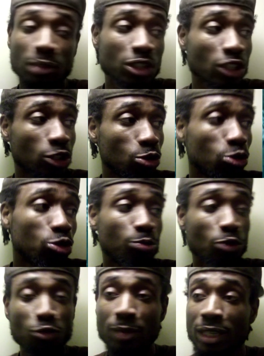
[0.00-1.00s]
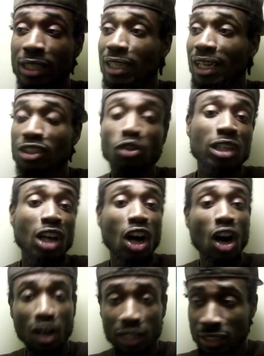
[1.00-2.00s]
there was a huge movement. Shout out to all the
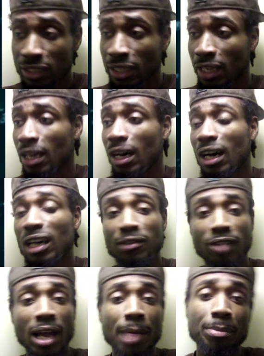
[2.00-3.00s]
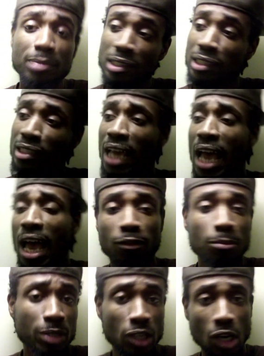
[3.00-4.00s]
artists, the rappers and the
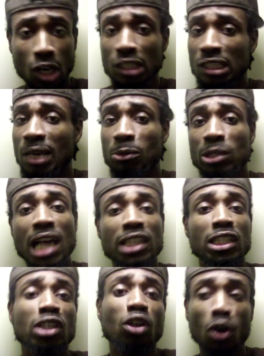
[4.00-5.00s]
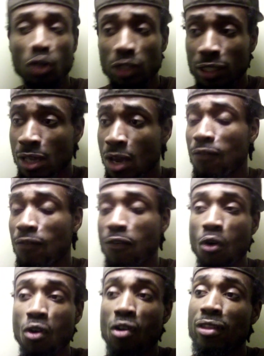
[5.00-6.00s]
Afrobeat artists that was actually calling
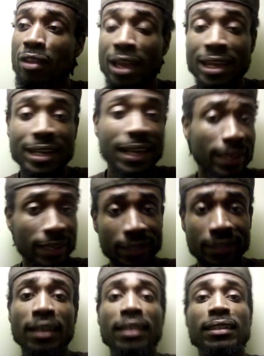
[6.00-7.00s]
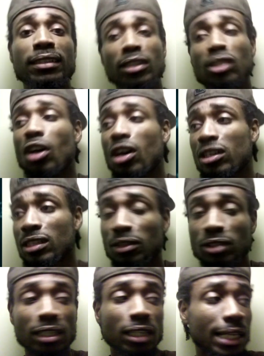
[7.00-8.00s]
for an end to SARS
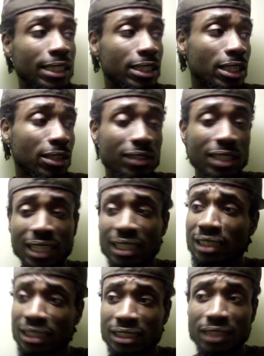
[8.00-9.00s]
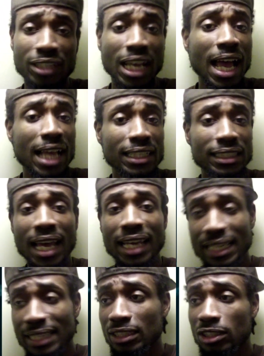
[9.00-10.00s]
out there in Nigeria. I think there's even a
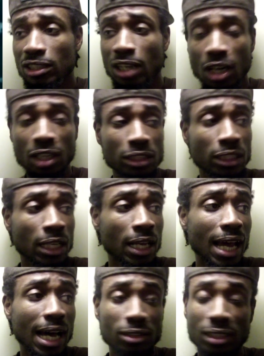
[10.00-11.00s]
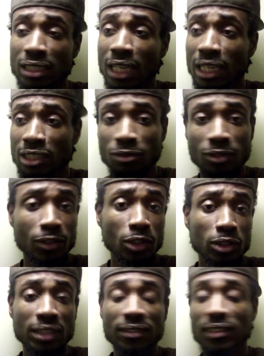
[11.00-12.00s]
hashtag in SARS out there. Shout out to Revolt
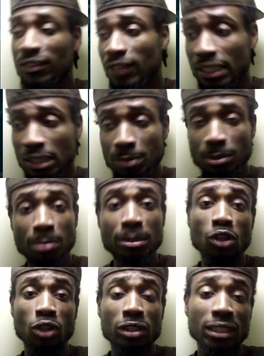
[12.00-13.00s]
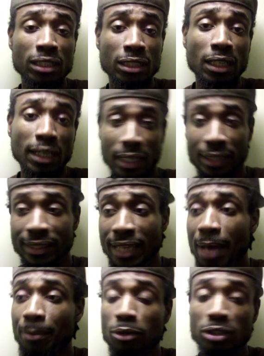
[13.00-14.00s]
TV for actually putting me onto
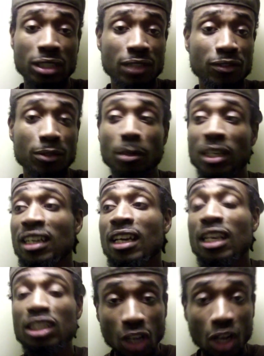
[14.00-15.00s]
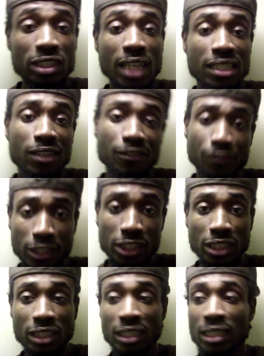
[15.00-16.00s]
that portion of it. But SARS has
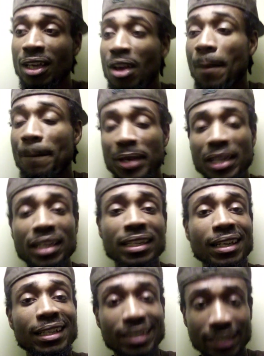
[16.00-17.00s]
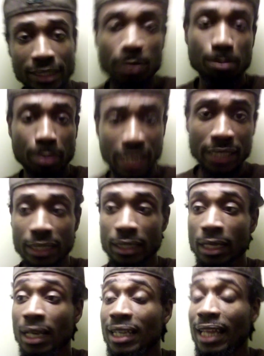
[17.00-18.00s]
officially been disbanded.
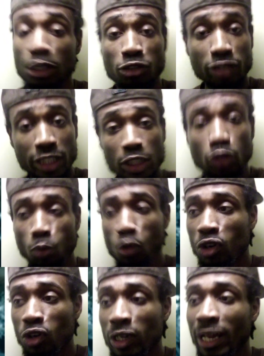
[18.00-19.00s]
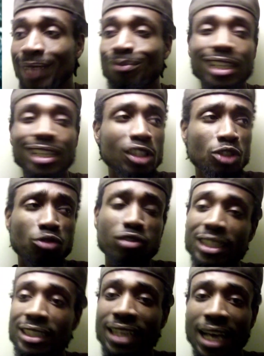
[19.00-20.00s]
Now, critics warn that just
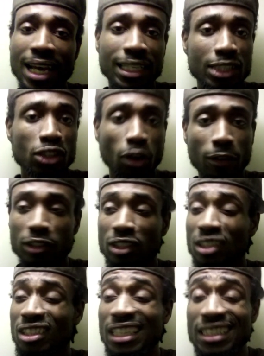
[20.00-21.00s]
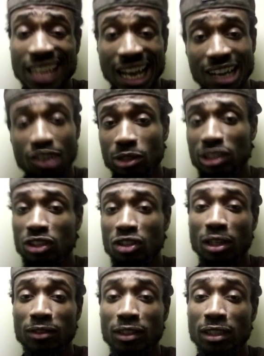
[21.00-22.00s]
reassigning these officers is not going to
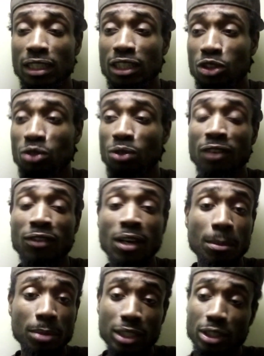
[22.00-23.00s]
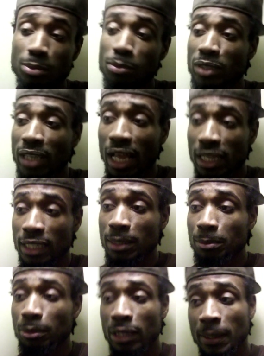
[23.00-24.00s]
solve the issue of police brutality,
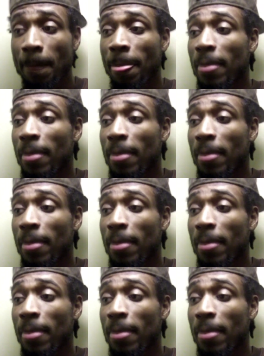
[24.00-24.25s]
but